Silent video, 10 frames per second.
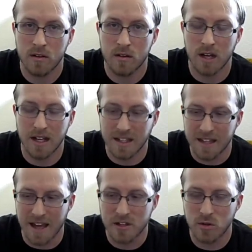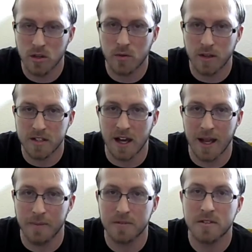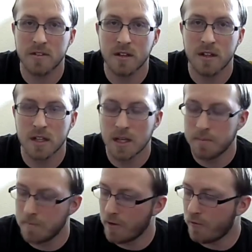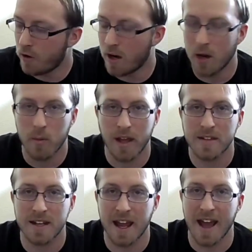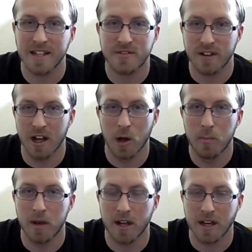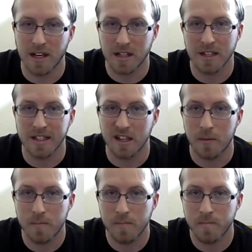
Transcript: I did that two or three times before I went, and I asked for help, and I got it cleaned up.